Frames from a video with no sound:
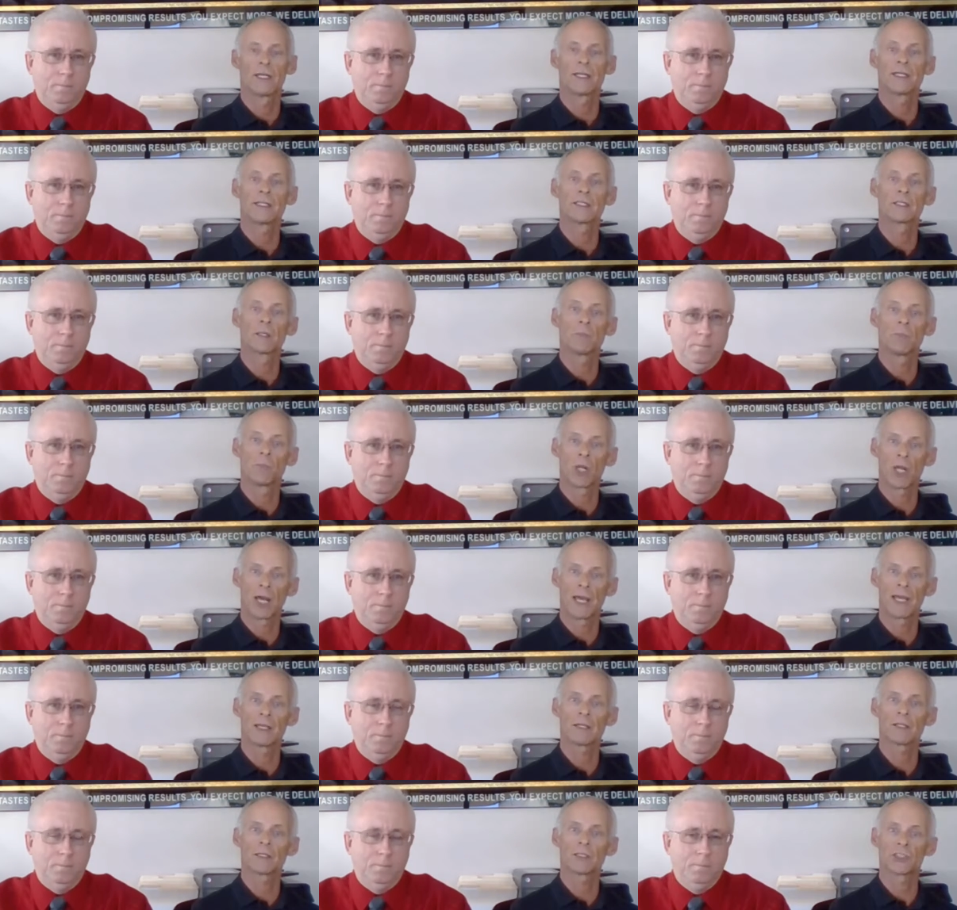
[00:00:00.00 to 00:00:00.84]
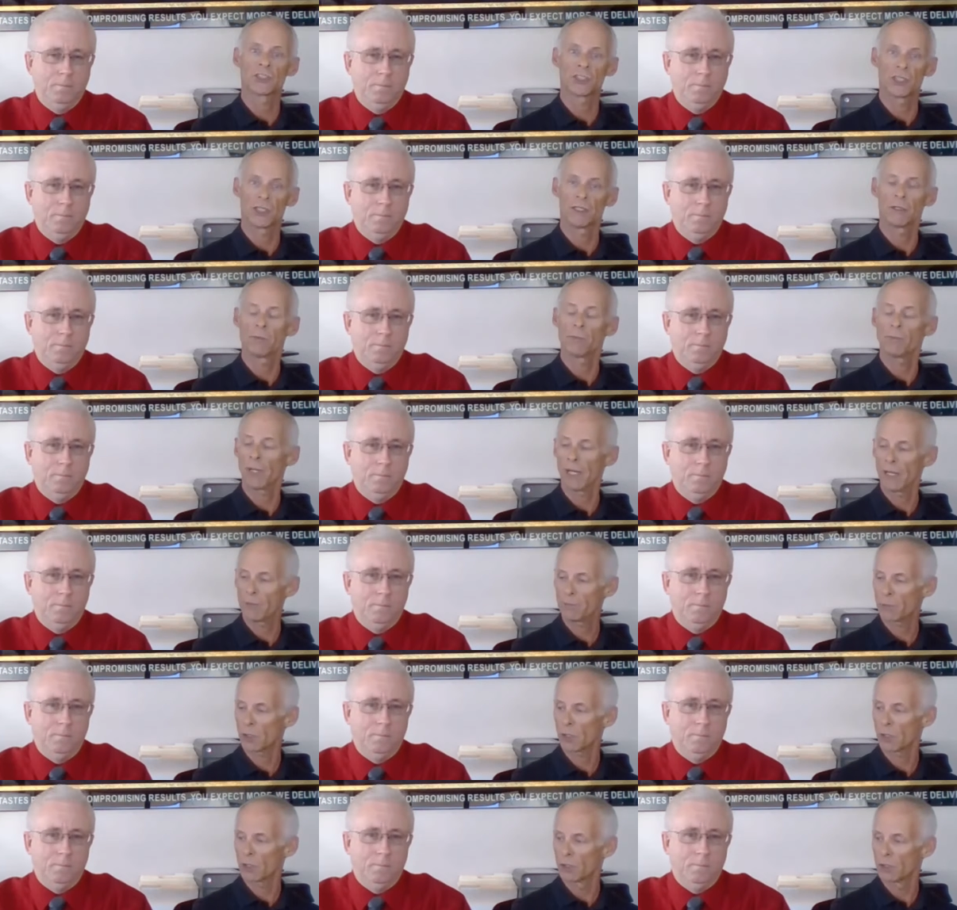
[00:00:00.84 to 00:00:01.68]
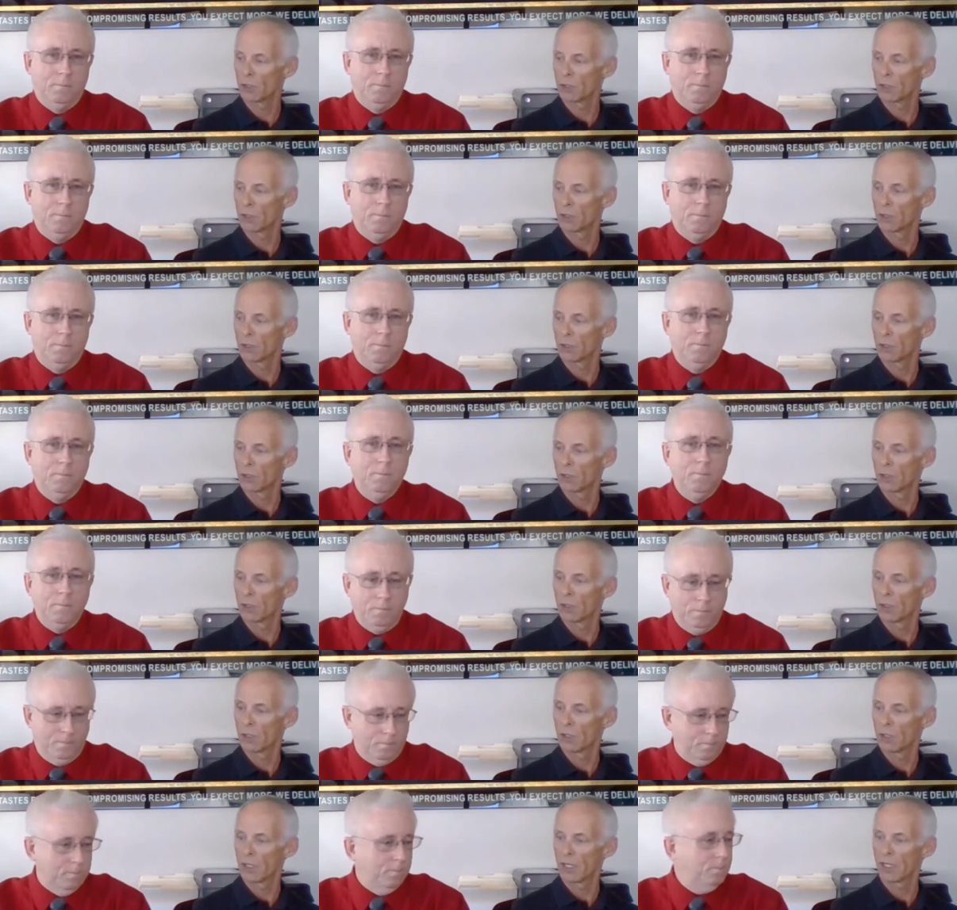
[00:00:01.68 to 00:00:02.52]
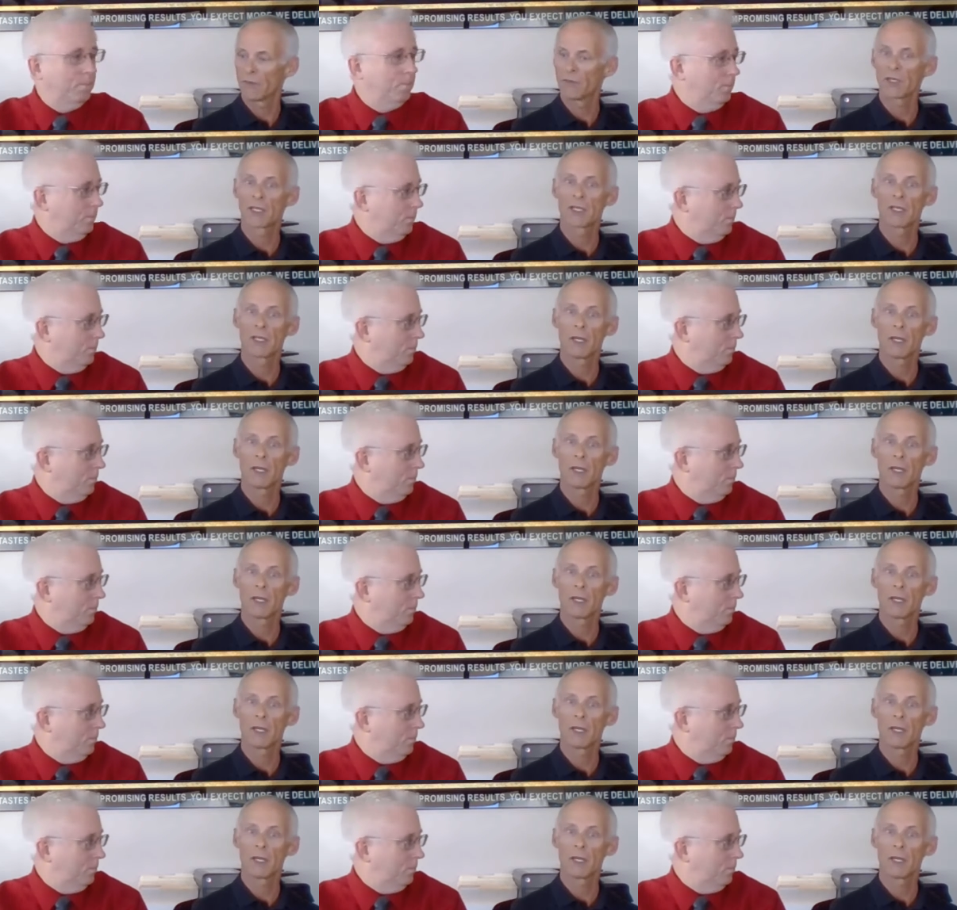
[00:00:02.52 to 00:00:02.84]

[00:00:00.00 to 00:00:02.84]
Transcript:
Speaker 1: is a blank sheet of paper. Mm -hmm. And the